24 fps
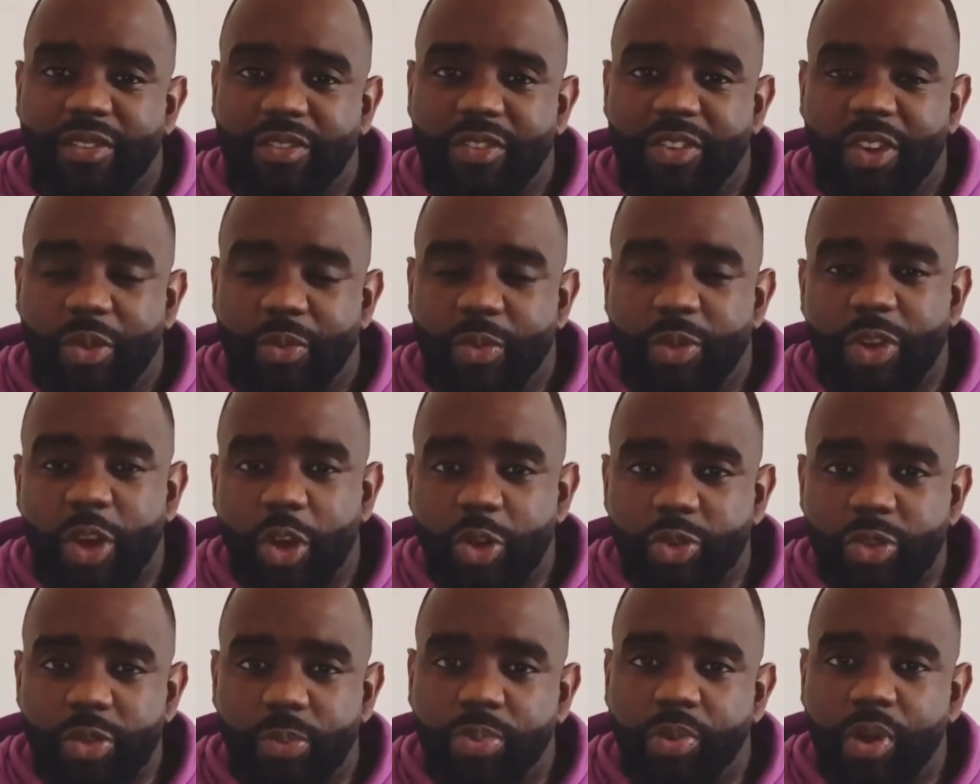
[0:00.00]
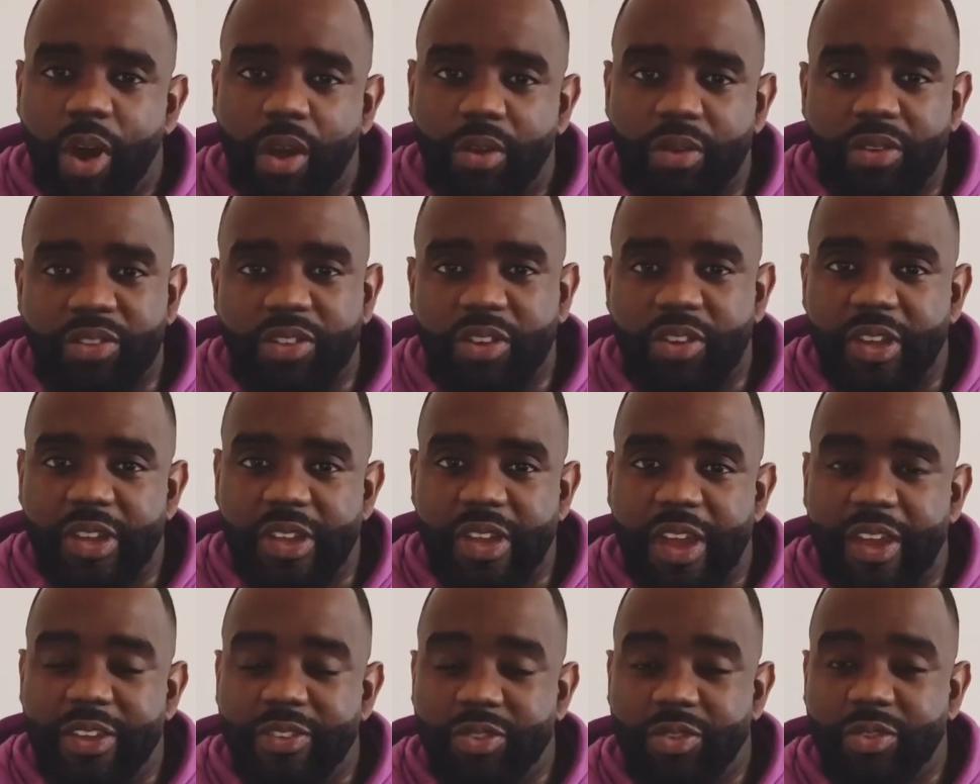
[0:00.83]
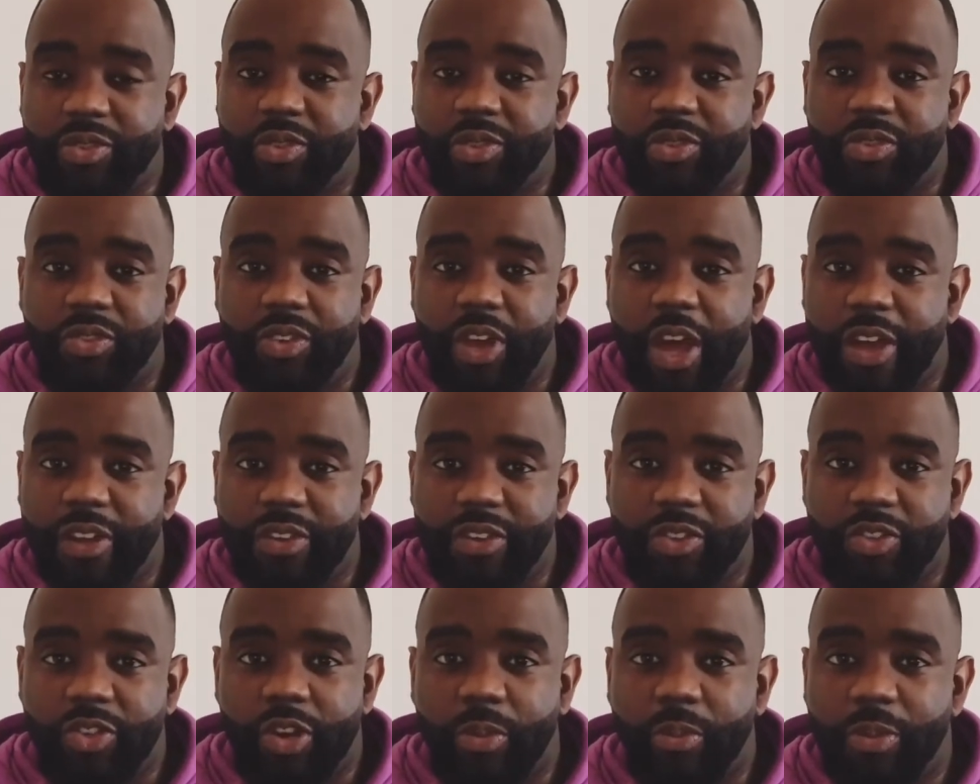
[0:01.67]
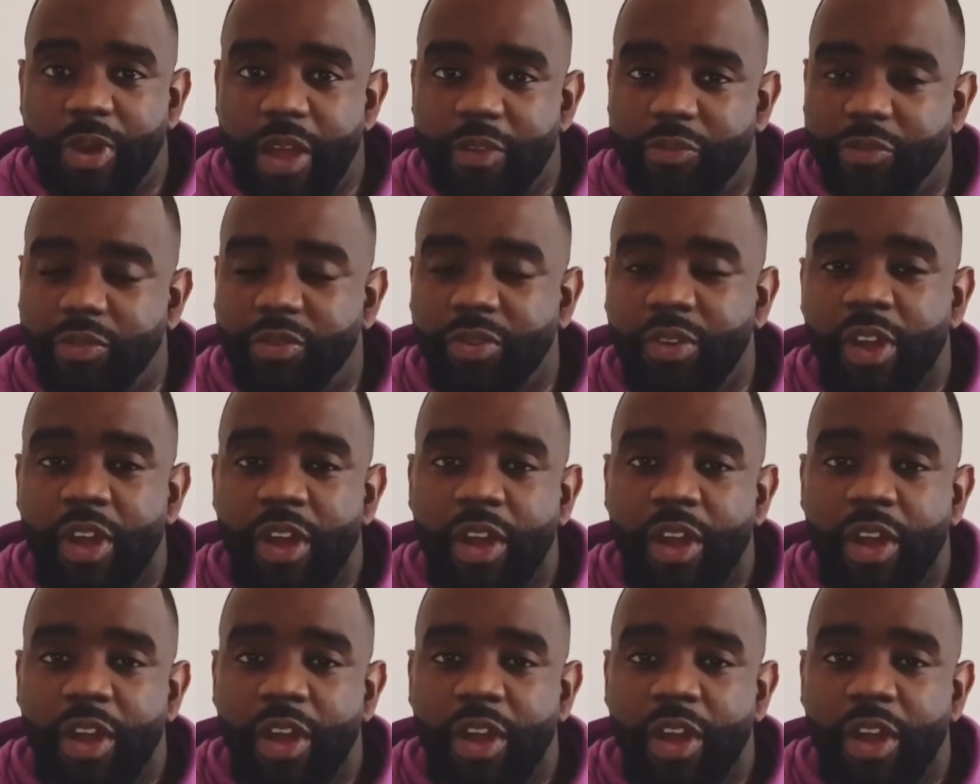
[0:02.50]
you know, we know Dubois is going to get to like the top level.